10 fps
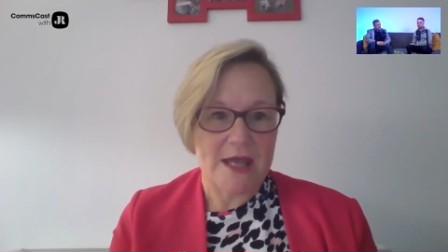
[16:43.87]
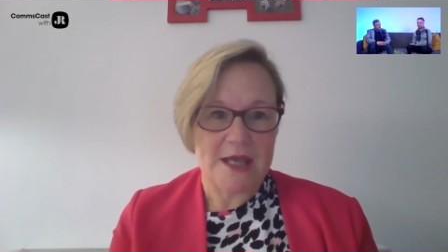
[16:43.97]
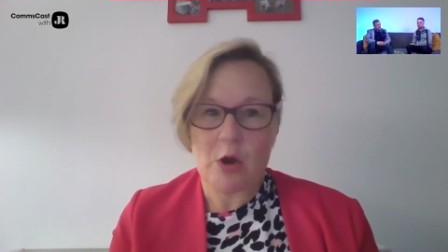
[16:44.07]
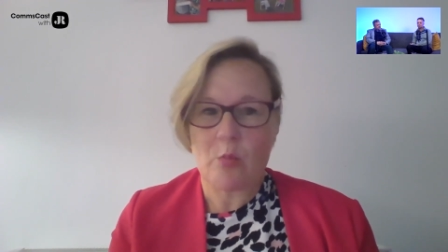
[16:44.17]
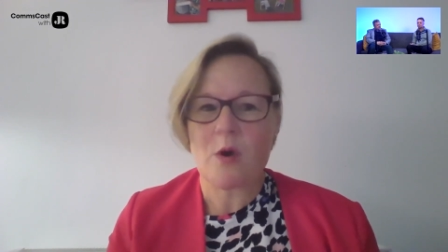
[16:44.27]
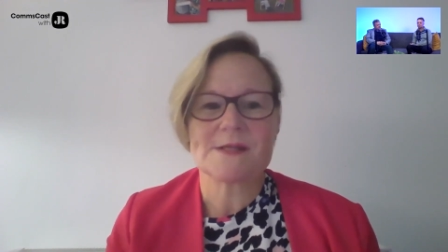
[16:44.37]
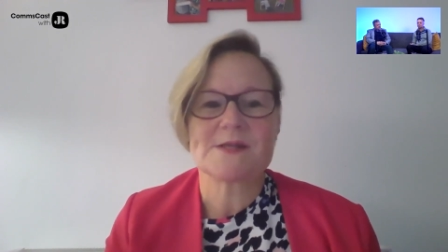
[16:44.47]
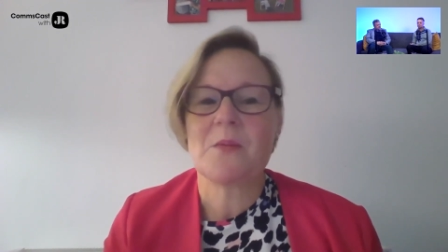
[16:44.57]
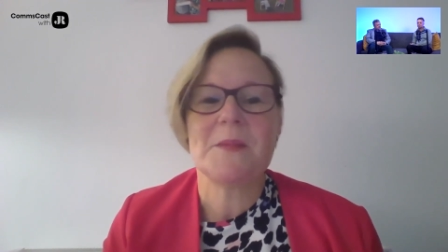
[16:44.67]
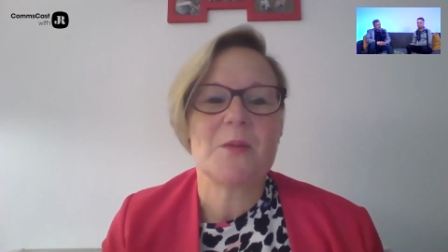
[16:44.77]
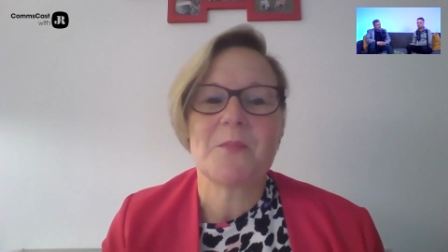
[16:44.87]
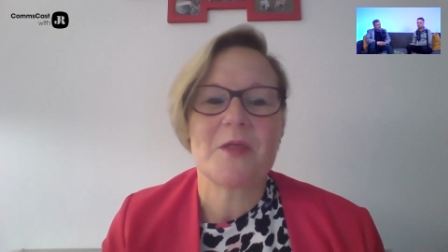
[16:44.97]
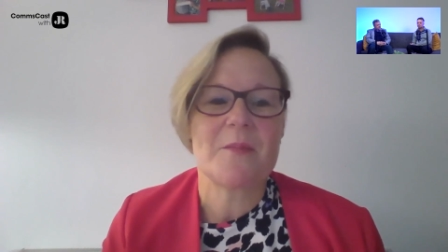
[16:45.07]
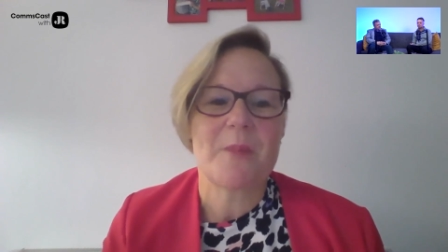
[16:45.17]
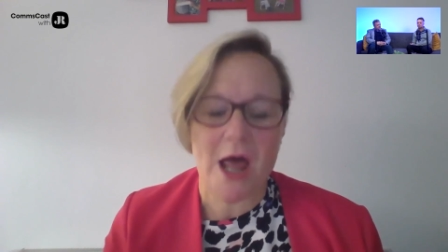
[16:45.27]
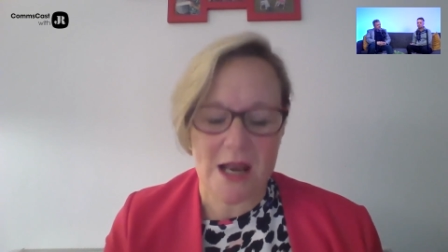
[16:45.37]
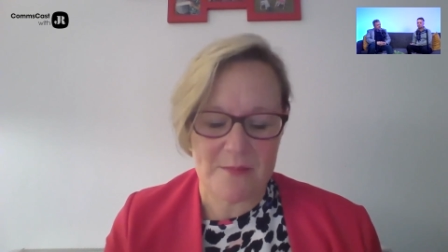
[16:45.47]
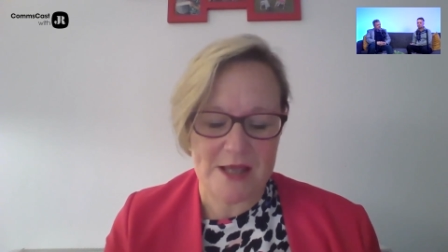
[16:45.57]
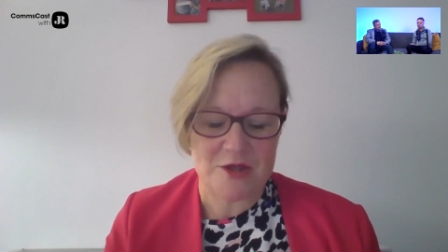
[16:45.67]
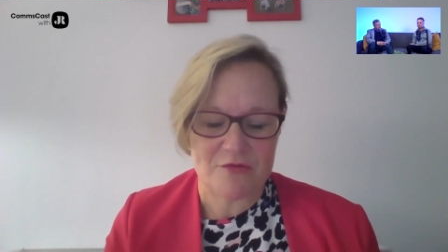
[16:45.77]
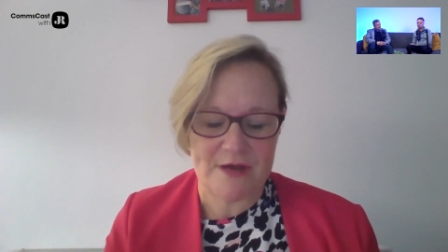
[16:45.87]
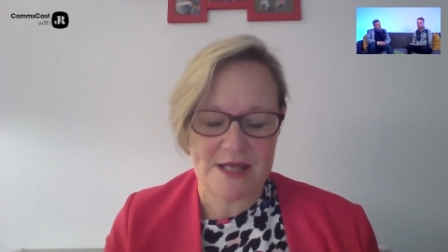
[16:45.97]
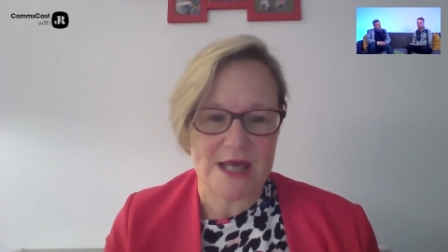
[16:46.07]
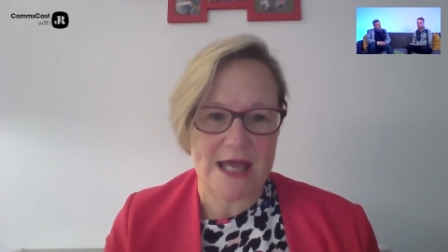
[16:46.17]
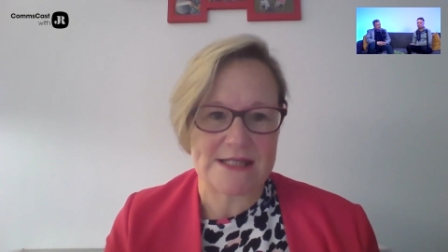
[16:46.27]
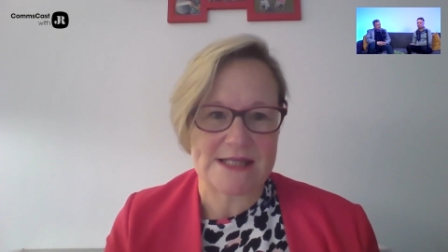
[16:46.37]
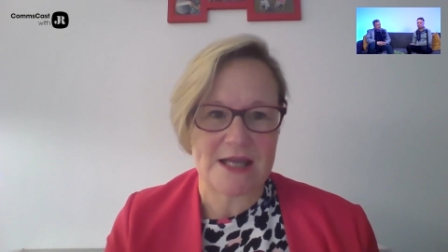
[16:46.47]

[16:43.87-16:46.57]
You know, what's coming up on the parliamentary agenda?